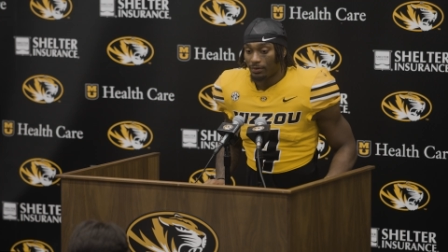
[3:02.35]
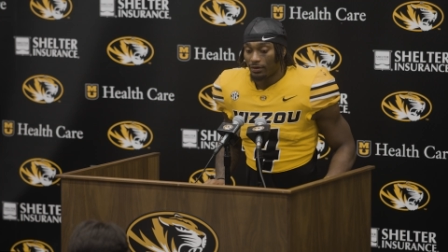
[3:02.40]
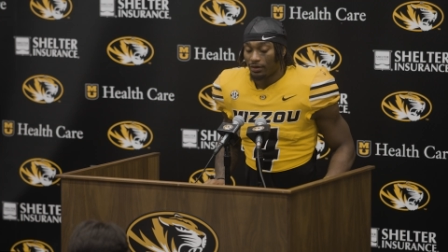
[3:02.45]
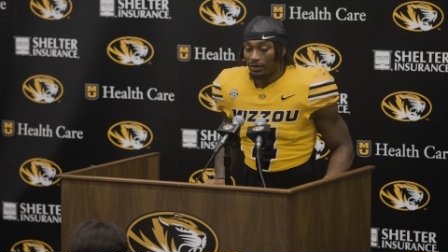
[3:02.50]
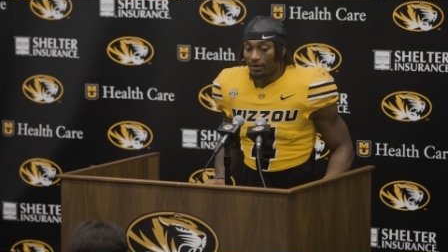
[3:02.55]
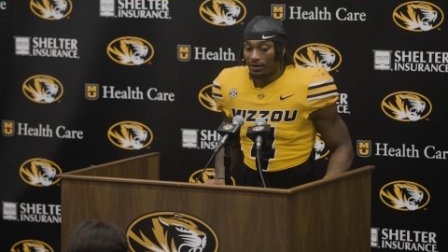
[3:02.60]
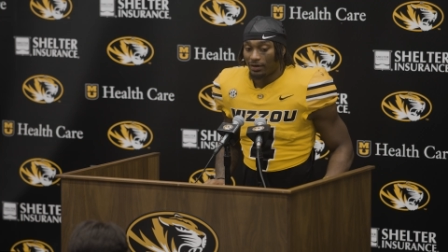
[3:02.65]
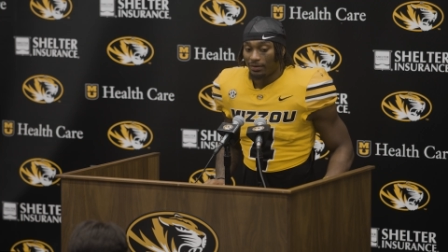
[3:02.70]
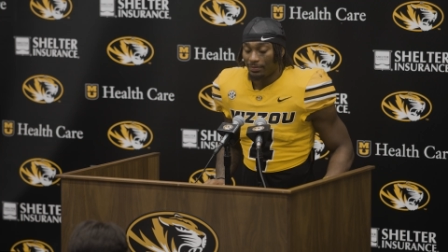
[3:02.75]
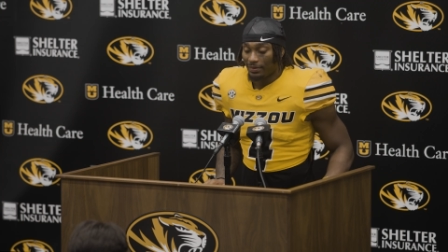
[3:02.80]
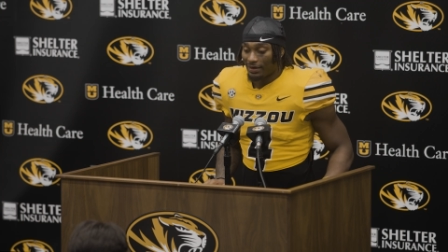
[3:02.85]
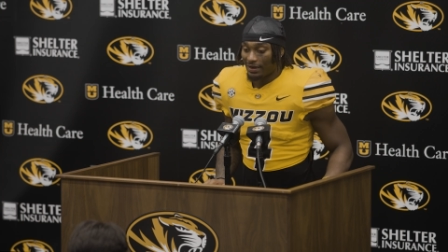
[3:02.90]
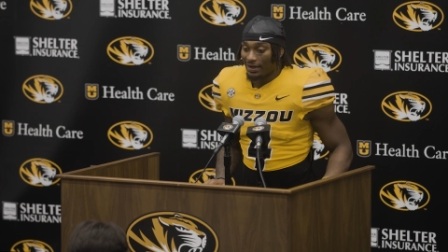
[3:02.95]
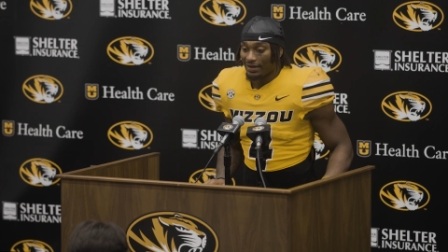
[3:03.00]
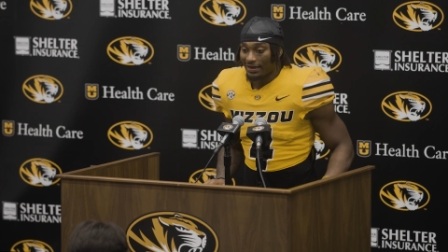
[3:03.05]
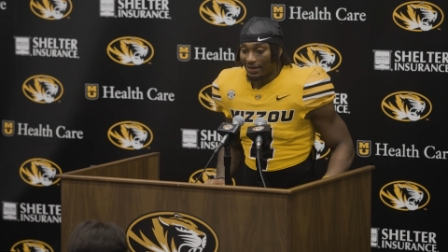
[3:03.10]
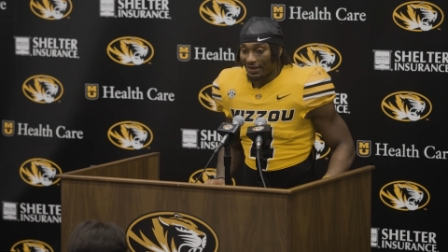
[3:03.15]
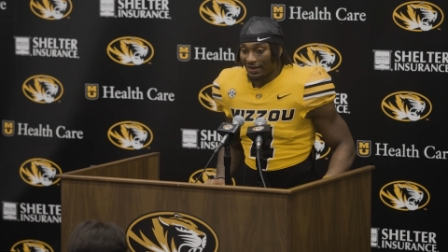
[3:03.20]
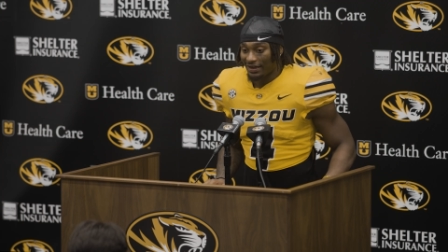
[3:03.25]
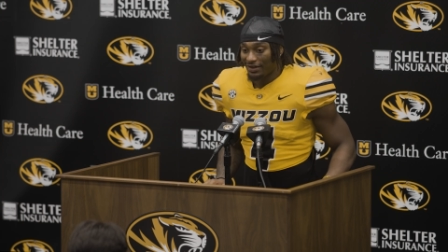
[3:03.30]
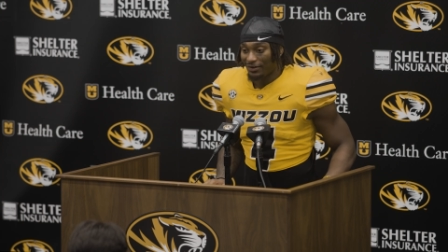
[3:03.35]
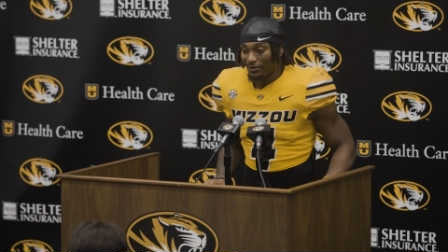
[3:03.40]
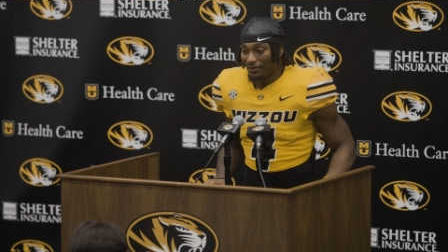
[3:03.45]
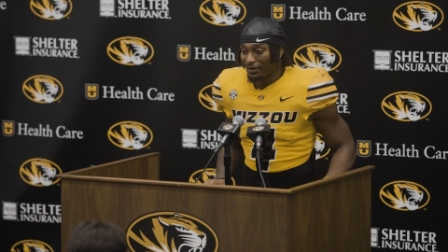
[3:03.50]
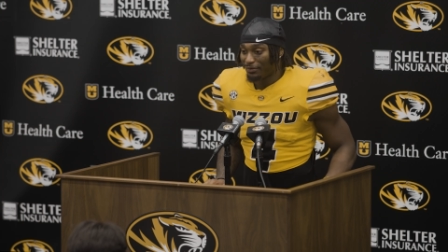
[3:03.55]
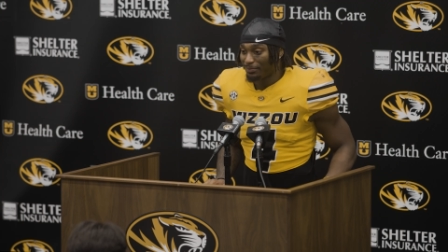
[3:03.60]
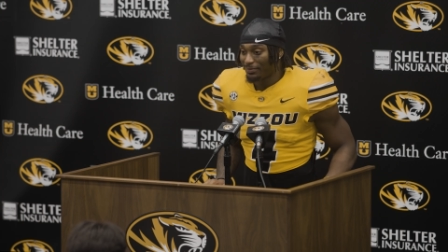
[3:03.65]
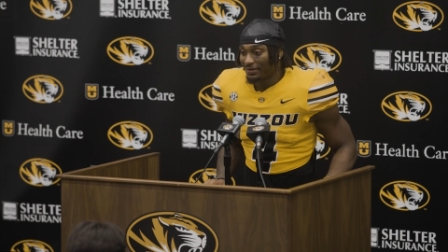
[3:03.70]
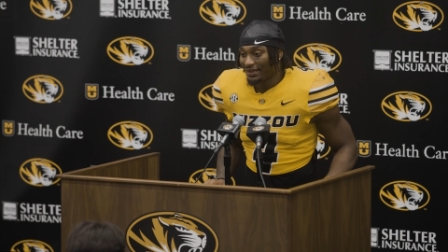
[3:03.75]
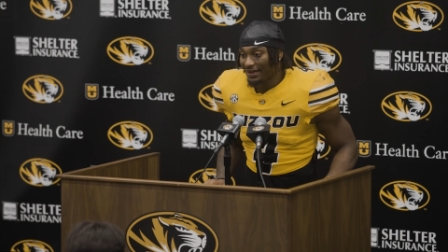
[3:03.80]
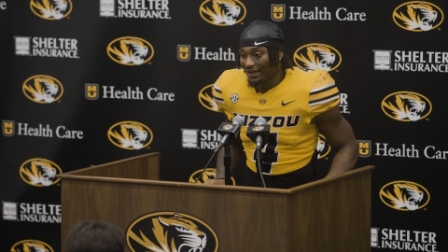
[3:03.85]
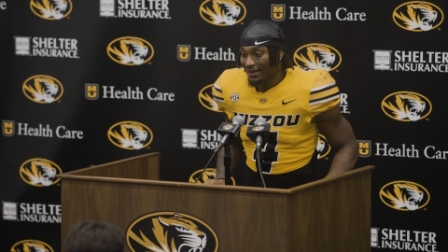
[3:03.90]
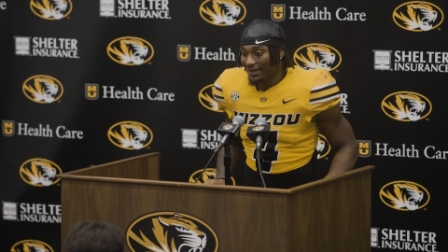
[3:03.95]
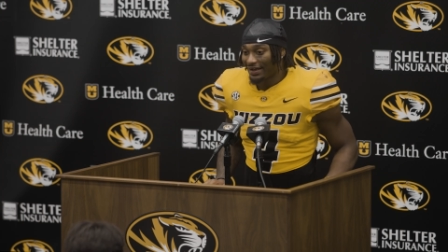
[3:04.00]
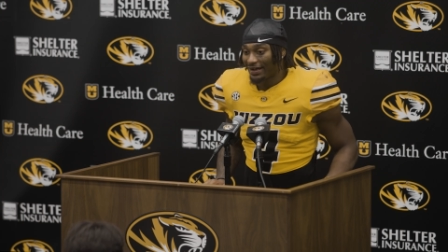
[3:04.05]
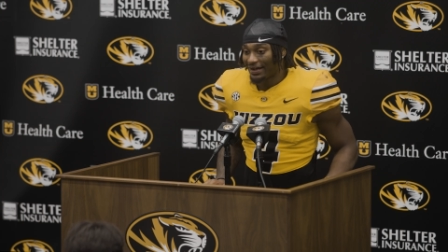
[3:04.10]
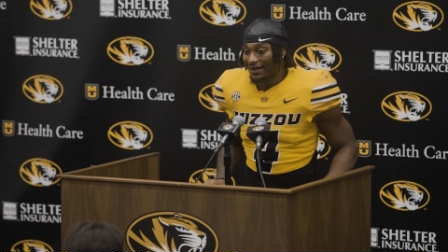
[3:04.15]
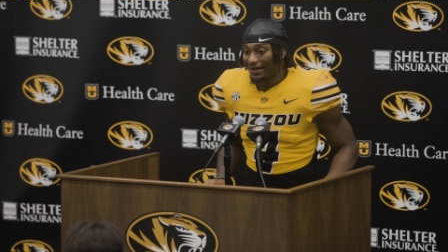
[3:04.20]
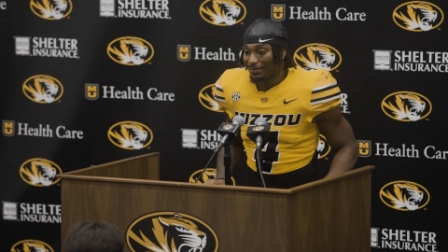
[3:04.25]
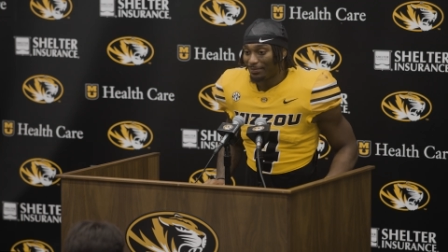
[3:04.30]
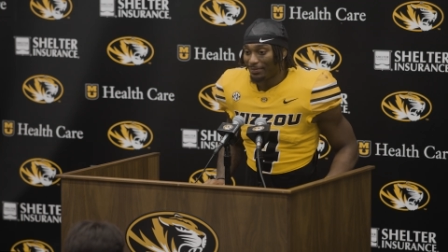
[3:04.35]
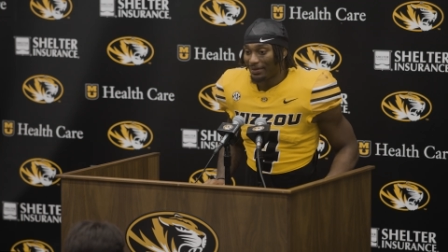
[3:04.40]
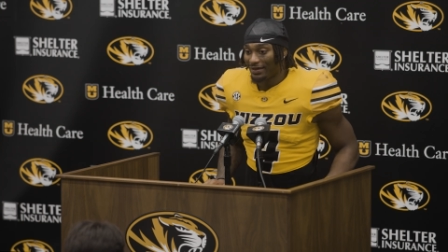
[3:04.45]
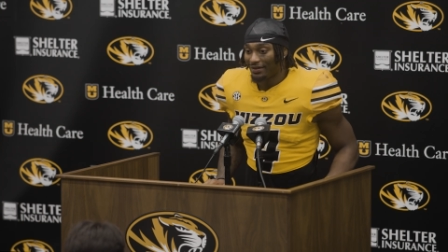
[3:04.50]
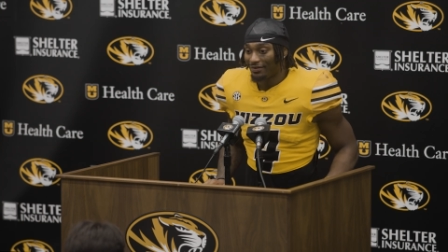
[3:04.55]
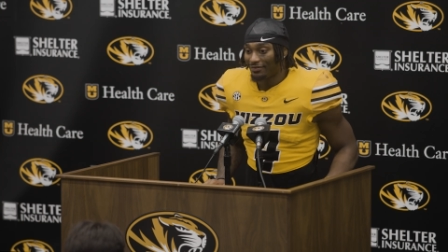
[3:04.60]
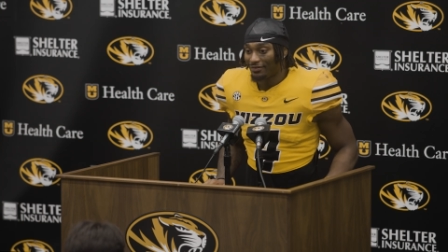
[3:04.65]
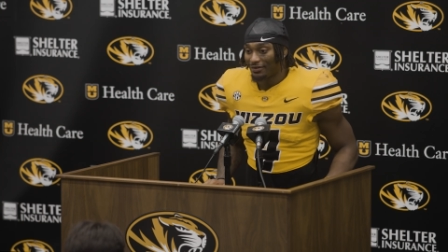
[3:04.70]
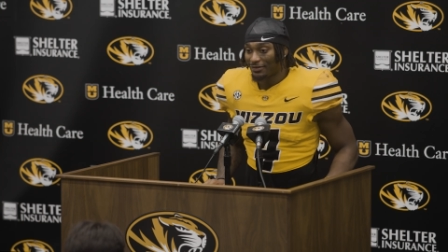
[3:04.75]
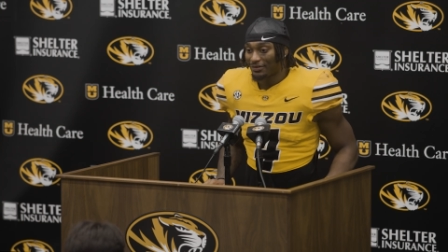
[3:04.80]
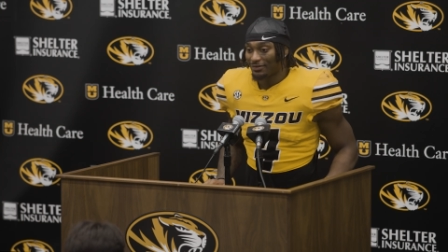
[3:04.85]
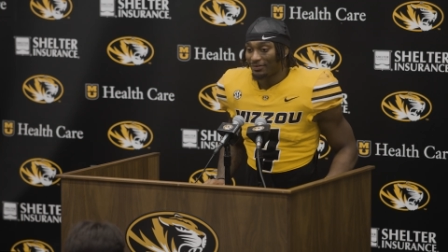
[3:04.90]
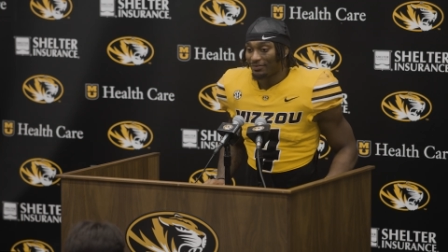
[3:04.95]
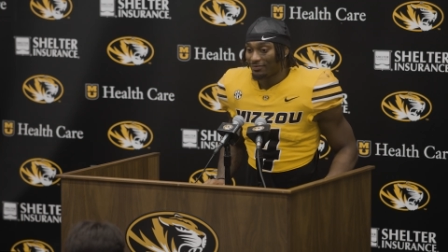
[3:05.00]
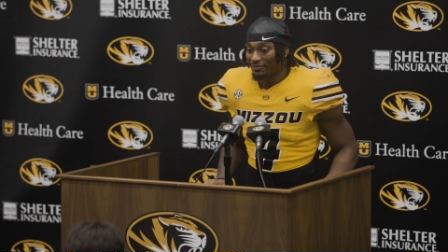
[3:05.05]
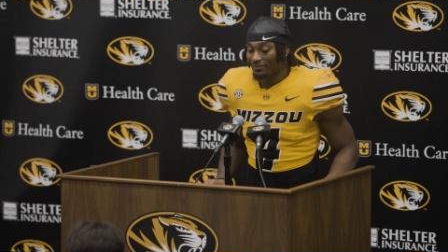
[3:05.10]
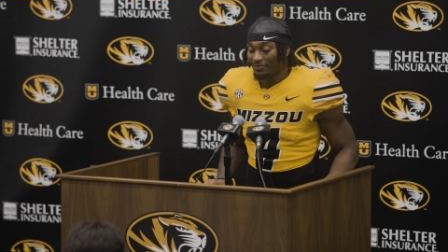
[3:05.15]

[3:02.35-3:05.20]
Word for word: but I uh, mean, I can't do nothing but thank God, man.